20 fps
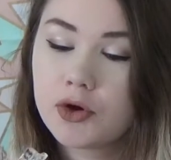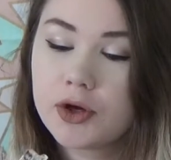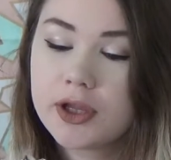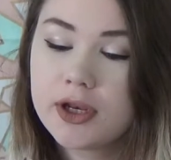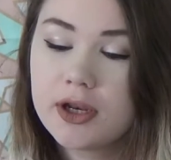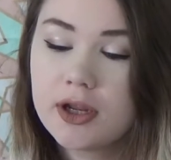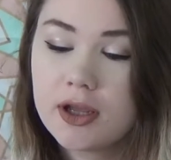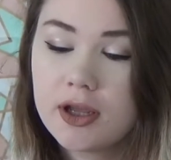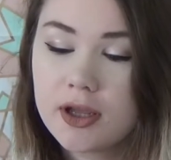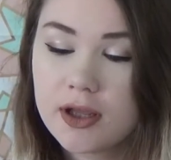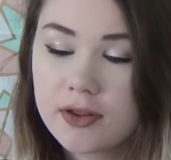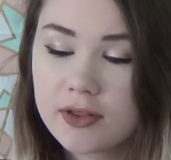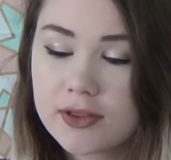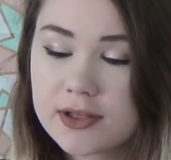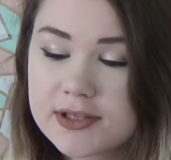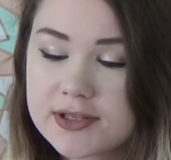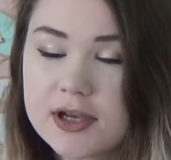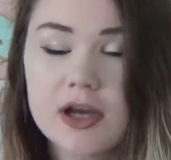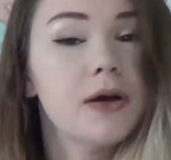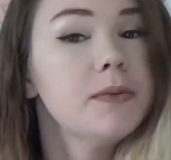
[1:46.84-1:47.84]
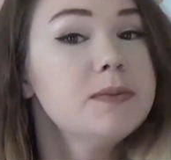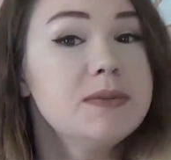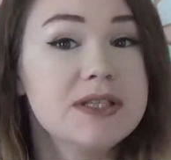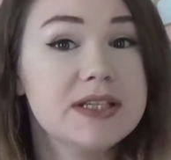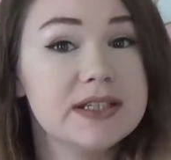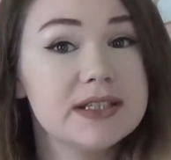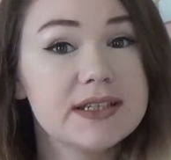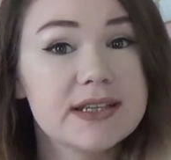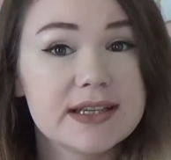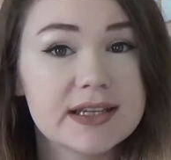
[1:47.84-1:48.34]
one. The top
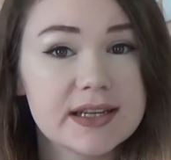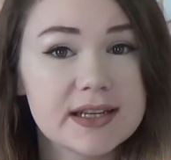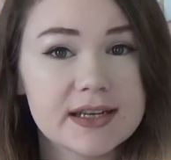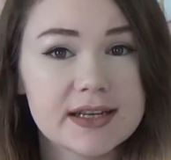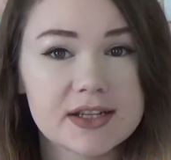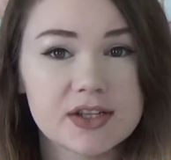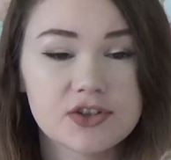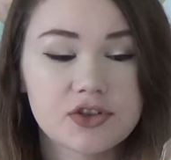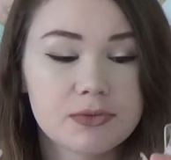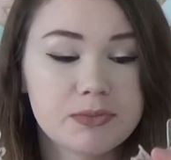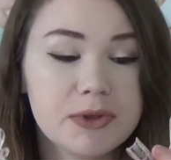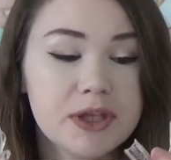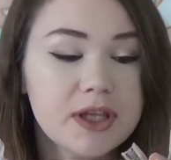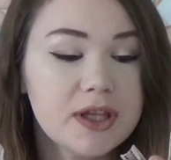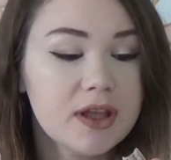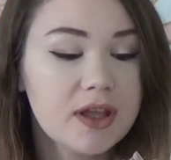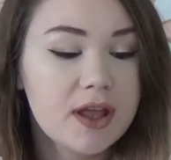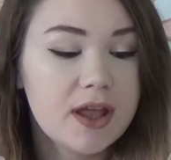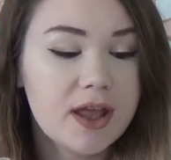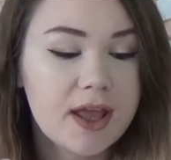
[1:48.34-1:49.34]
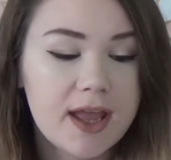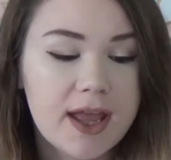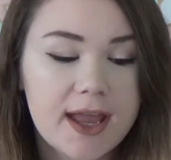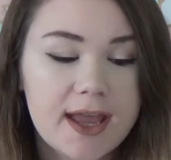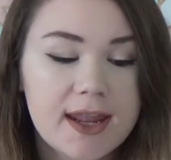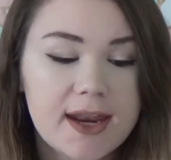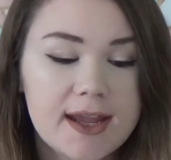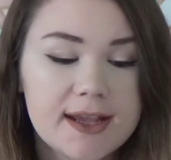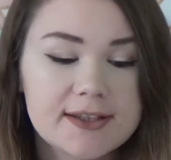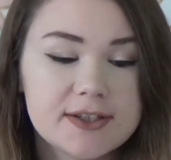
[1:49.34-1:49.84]
didn't need any trimming,
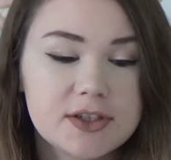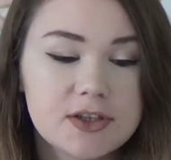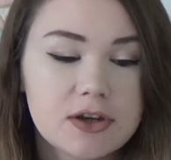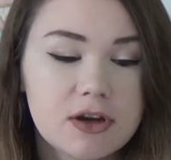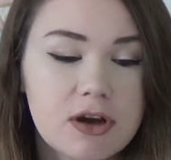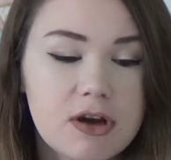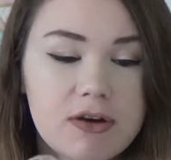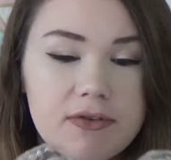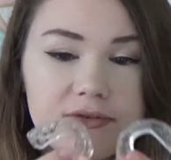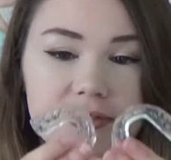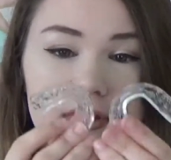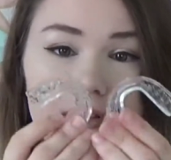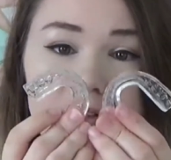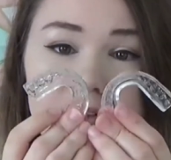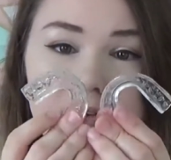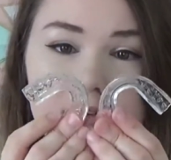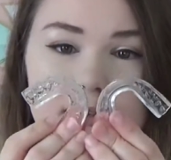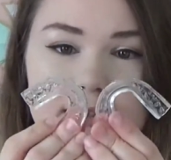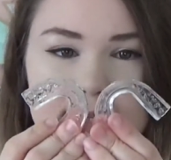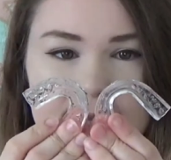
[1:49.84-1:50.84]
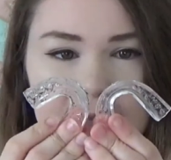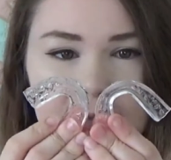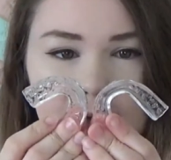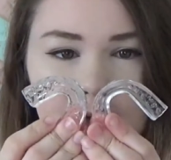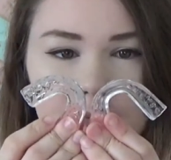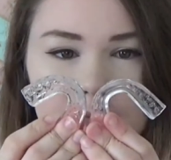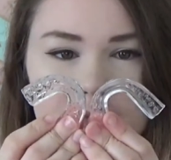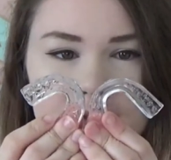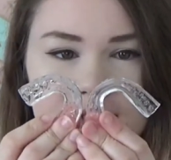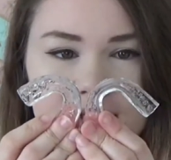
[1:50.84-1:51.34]
and I took off the little
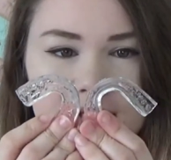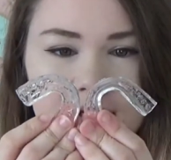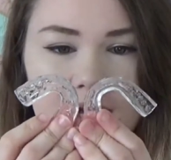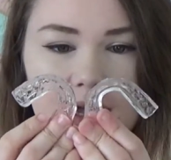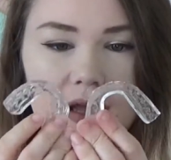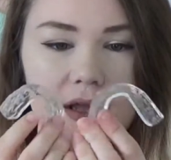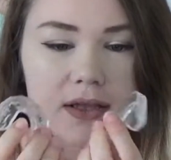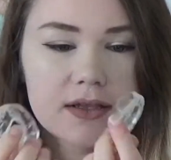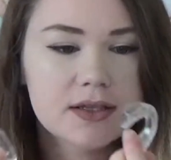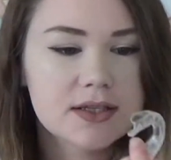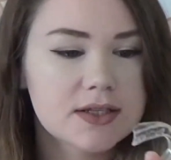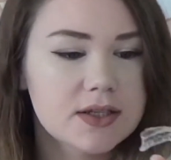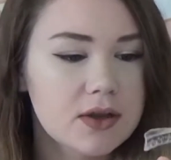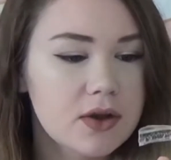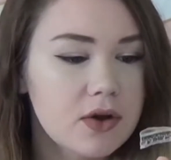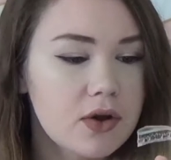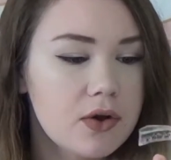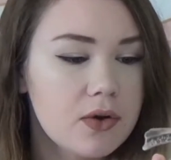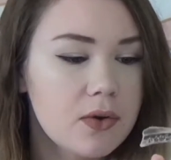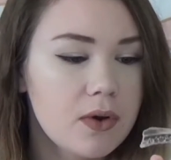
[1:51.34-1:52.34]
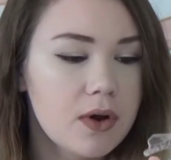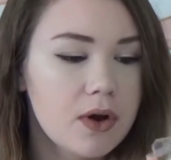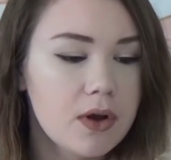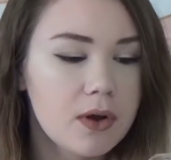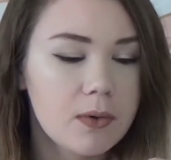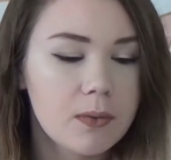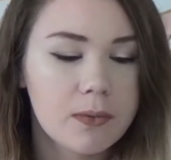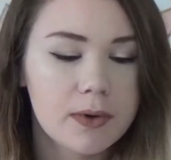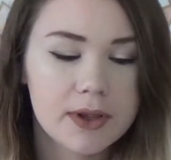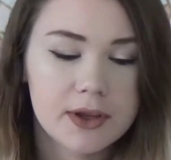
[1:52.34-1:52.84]
tabs. So
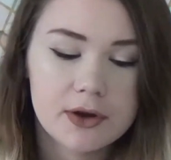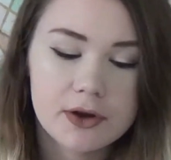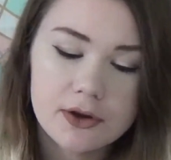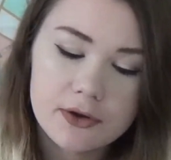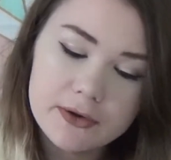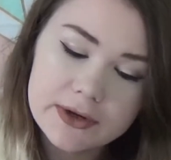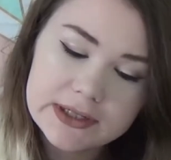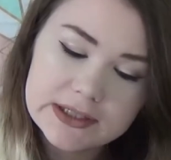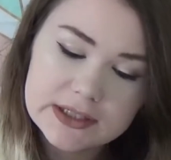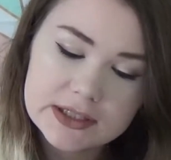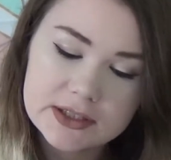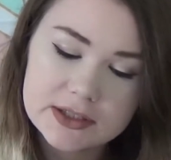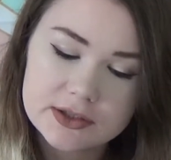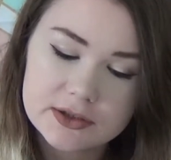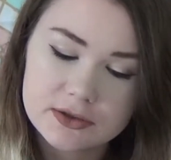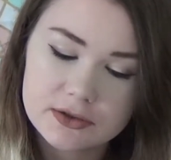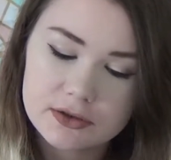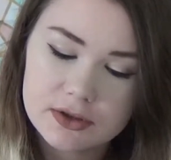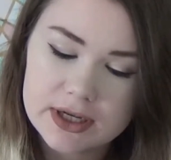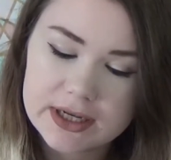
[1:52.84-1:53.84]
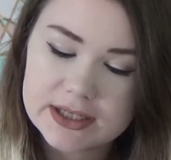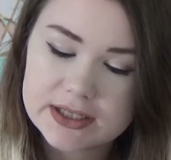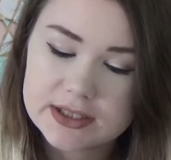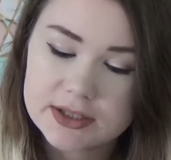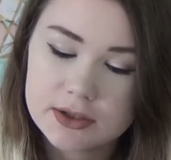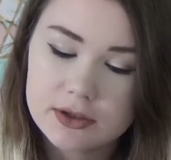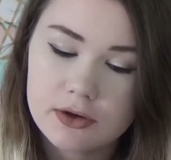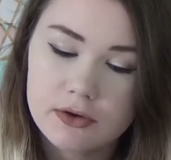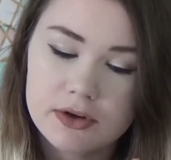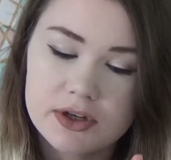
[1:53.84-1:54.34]
what you're going to do is
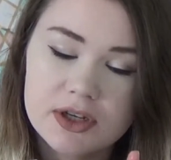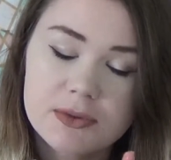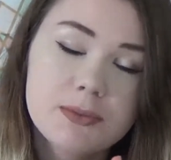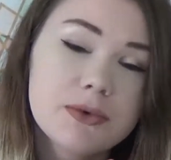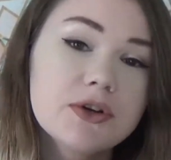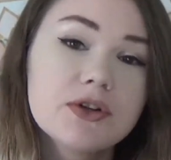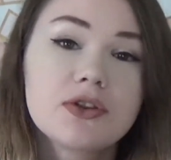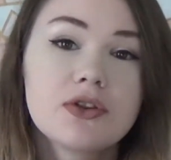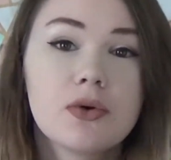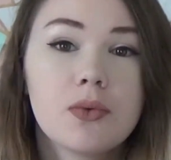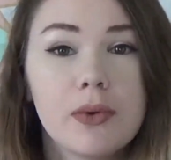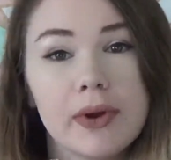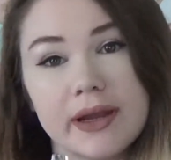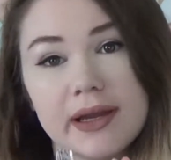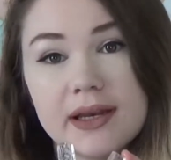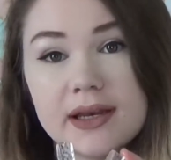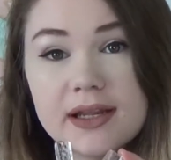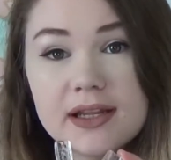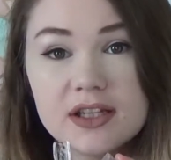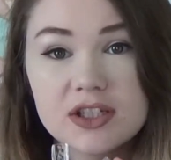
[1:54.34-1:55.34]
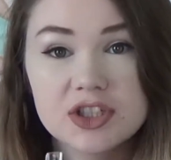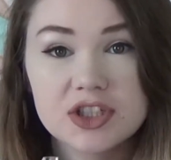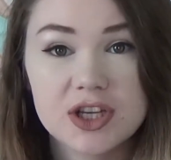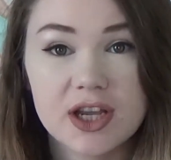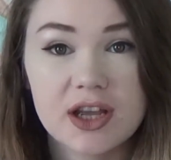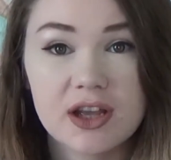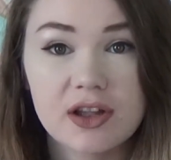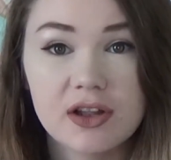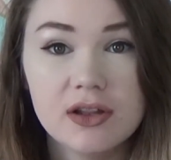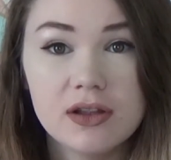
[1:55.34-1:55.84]
you're going to put the whitening
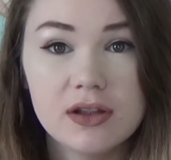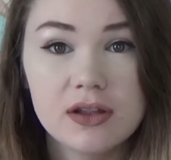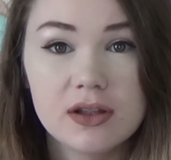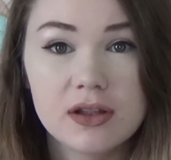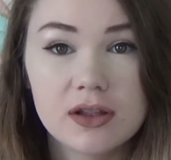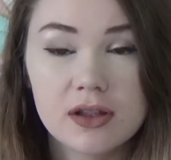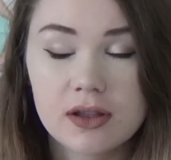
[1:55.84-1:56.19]
gel,